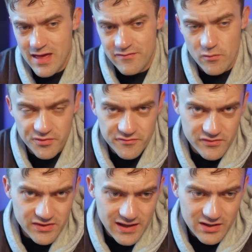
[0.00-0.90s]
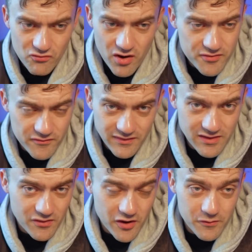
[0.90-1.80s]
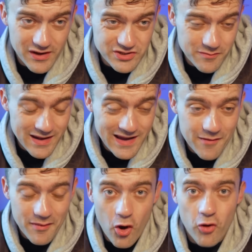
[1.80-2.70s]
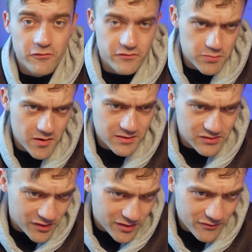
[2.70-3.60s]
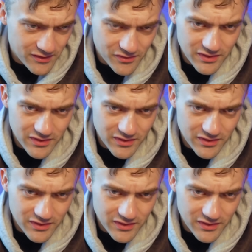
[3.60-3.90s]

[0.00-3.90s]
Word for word: If it wasn't for Declan Rice, I think these guys would actually be a little bit off the Premier League title race.